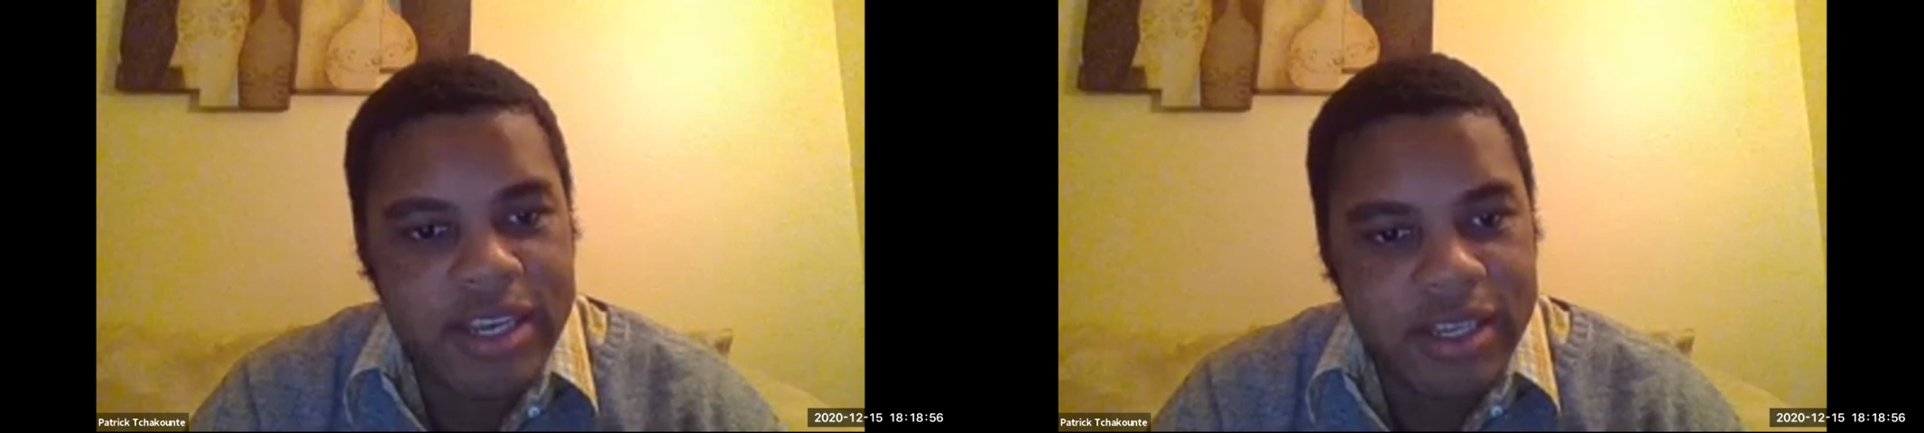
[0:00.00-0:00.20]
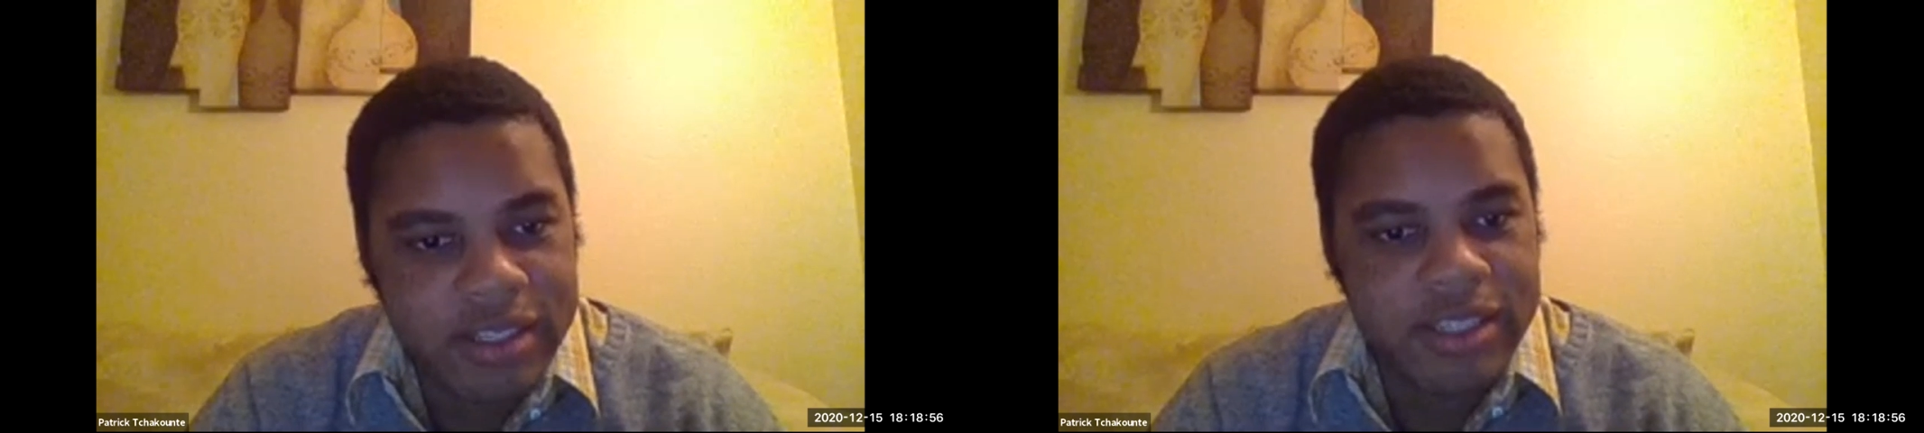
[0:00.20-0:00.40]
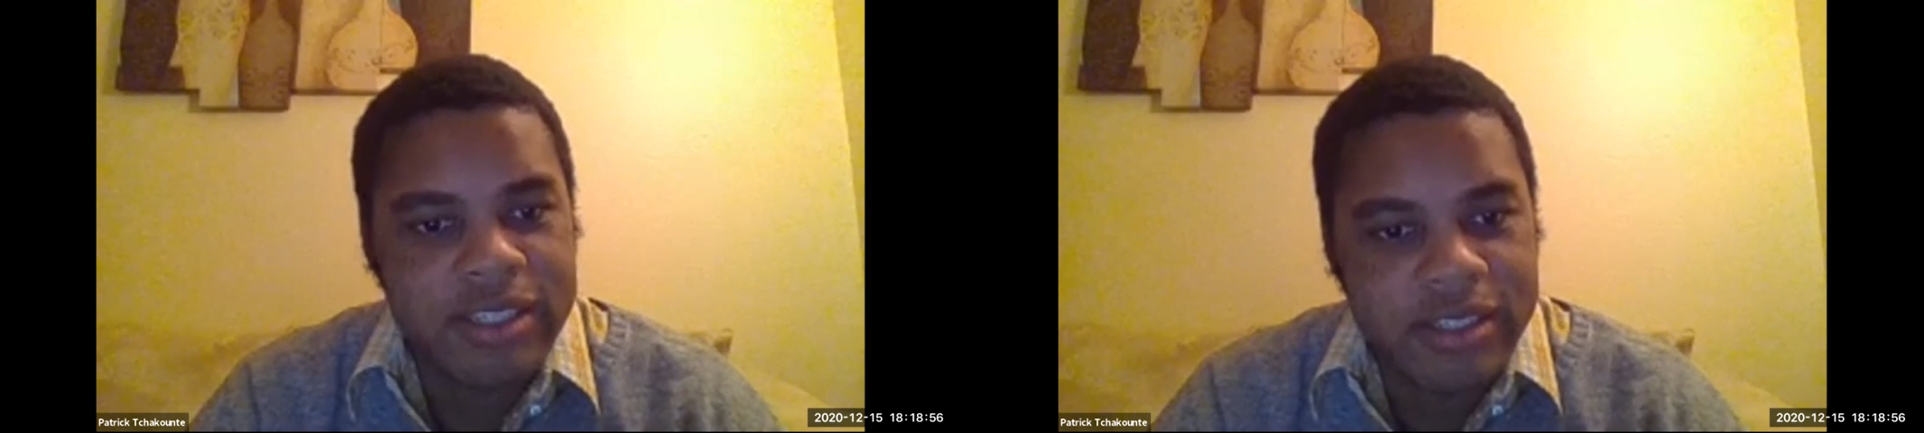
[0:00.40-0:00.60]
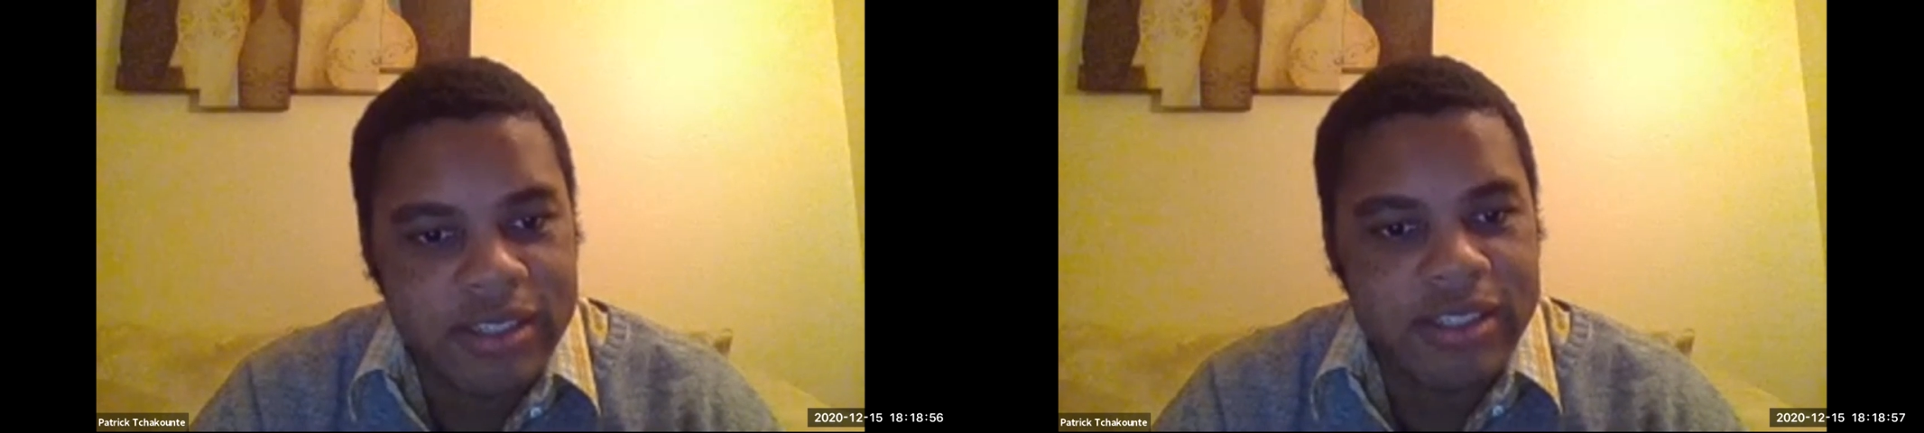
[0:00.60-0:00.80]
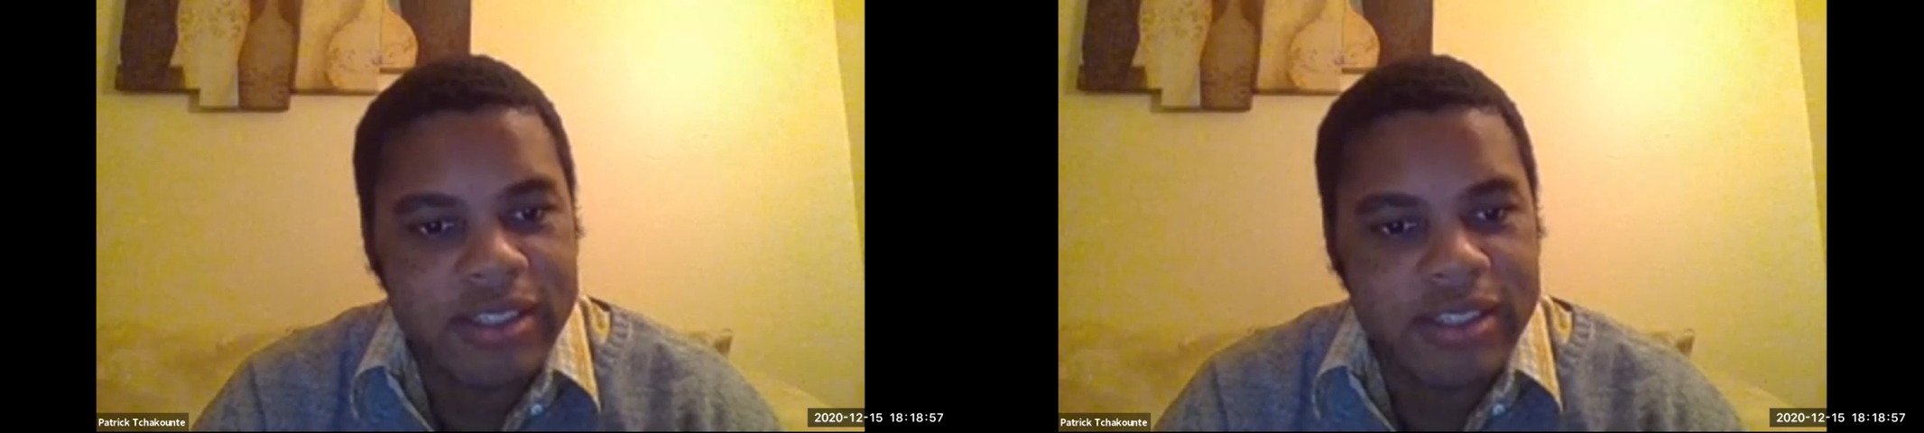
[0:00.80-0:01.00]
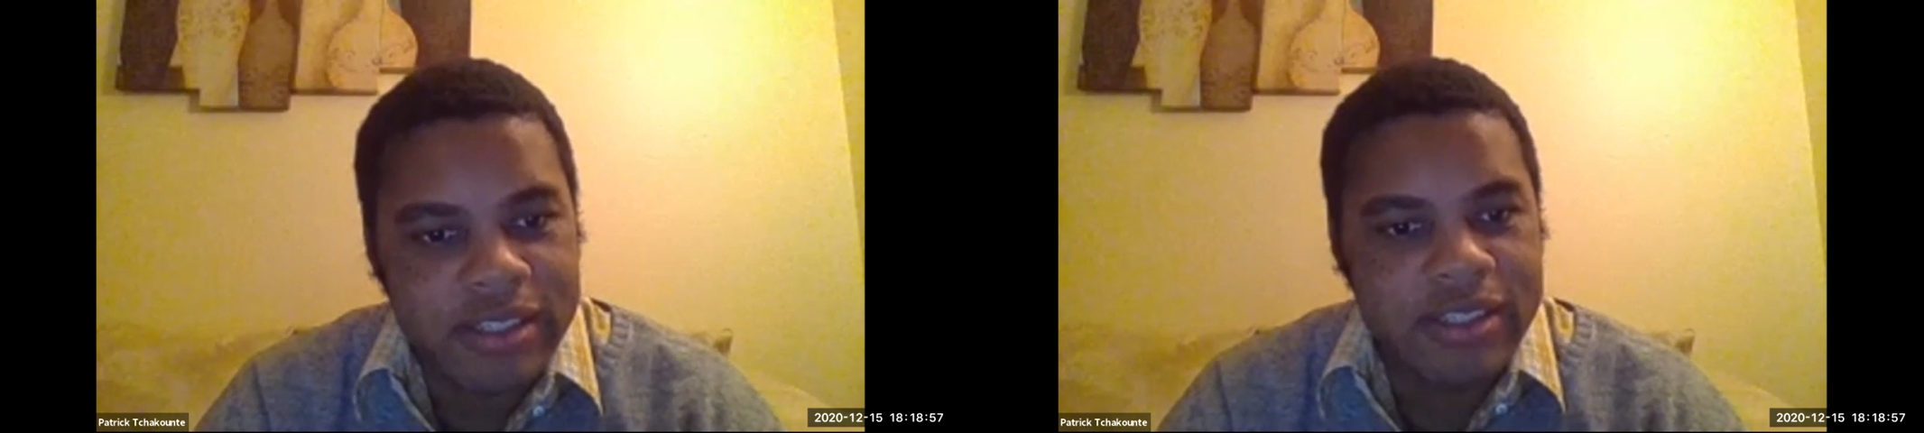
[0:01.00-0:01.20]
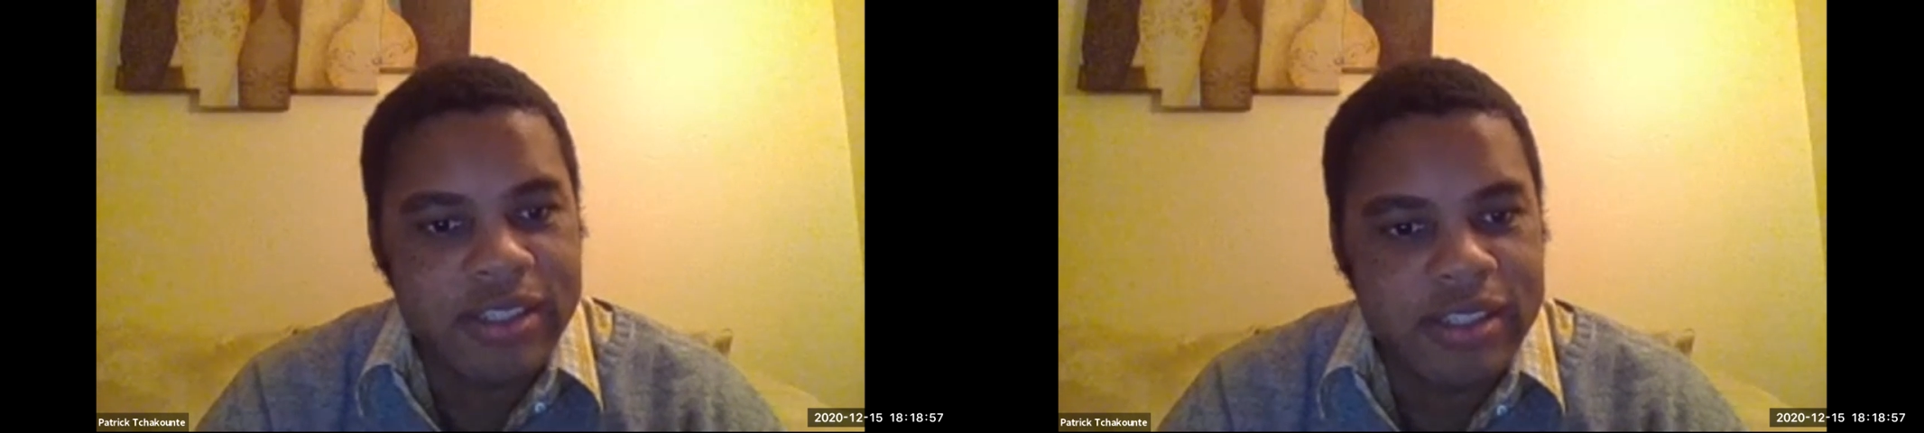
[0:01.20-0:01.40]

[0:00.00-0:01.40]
example, the